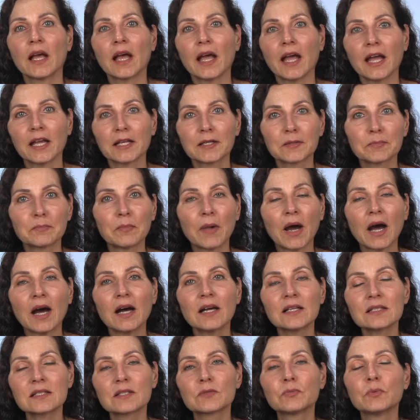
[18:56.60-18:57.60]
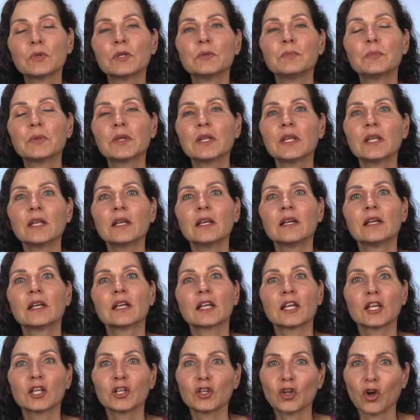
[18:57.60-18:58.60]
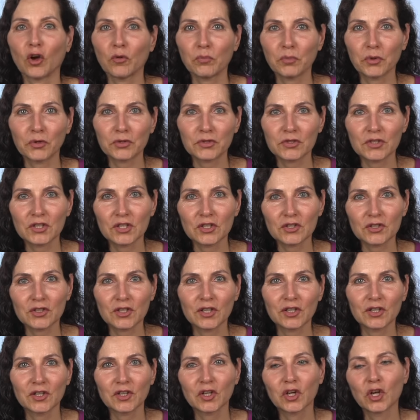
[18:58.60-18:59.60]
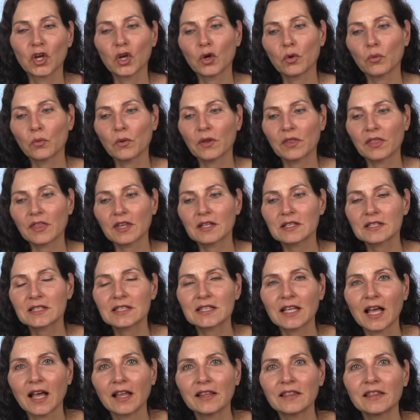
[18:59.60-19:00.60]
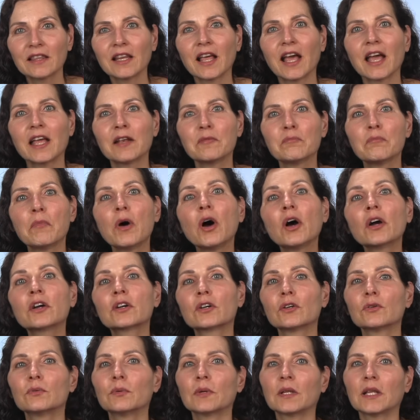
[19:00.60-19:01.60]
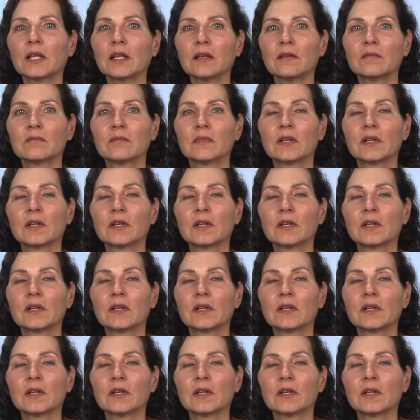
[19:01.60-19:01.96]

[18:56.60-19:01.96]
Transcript: And Mars will be in opposition with Sun and Mercury.